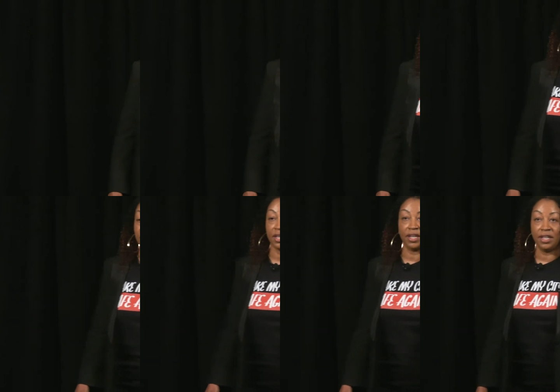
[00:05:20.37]
I
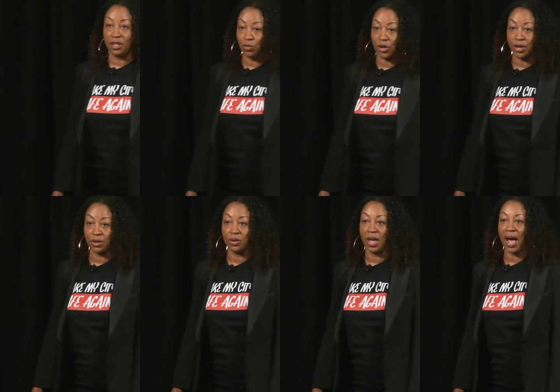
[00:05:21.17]
wasn't eating
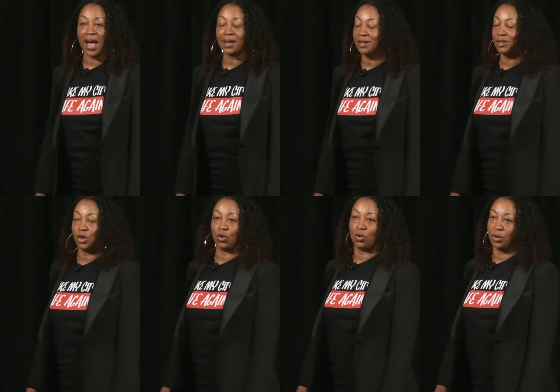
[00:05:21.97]
well. I couldn't
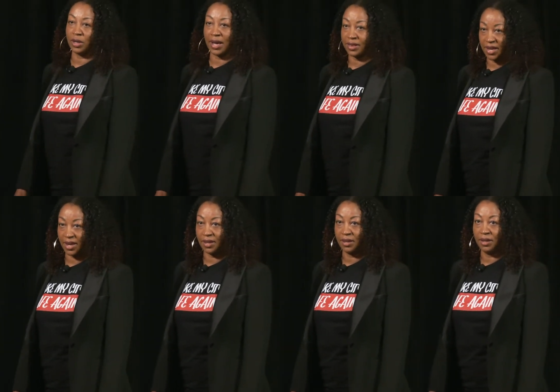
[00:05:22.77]
go on like that.